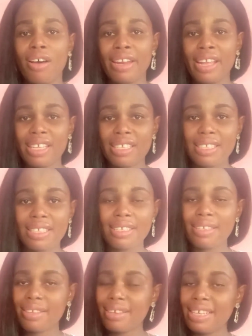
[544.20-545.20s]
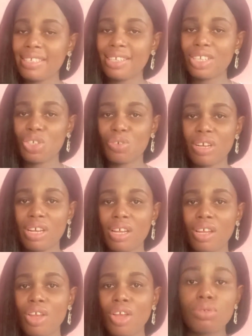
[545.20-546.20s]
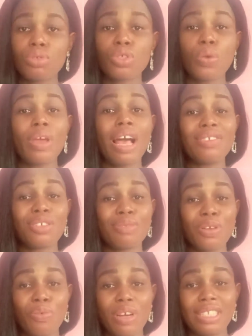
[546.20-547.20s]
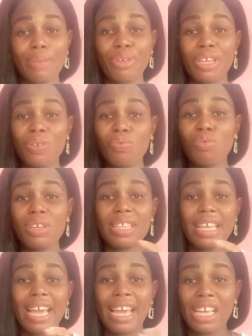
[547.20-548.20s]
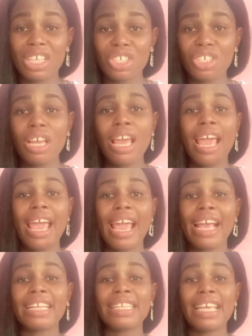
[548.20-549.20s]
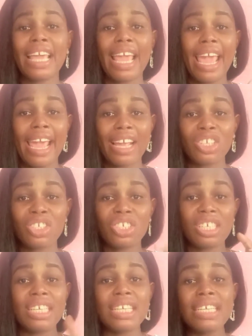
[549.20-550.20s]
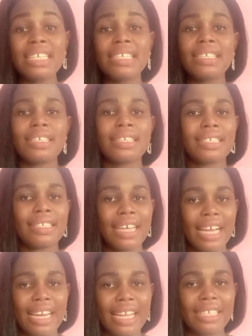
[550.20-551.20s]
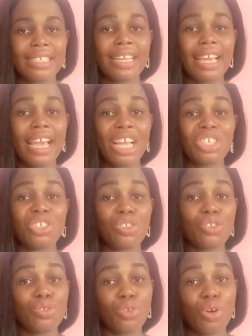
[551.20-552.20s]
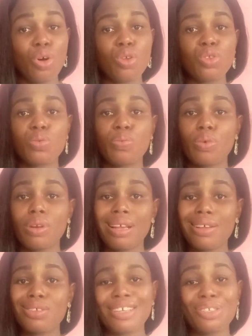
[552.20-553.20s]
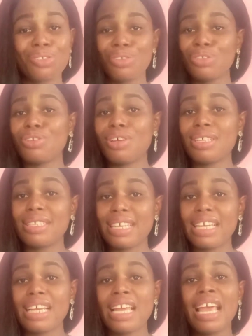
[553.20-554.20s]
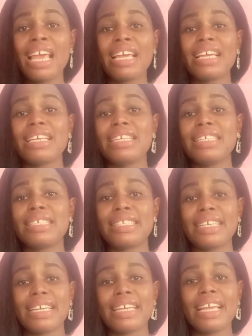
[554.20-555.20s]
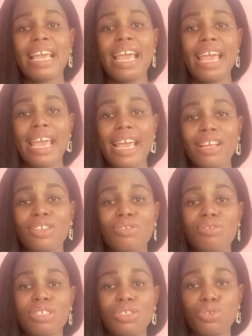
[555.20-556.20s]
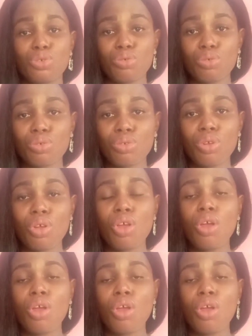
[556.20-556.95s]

honest, etc. So we have so many words that begin with H and the H is silent. The H is not pronounced. So you not say he is the heir to the throne,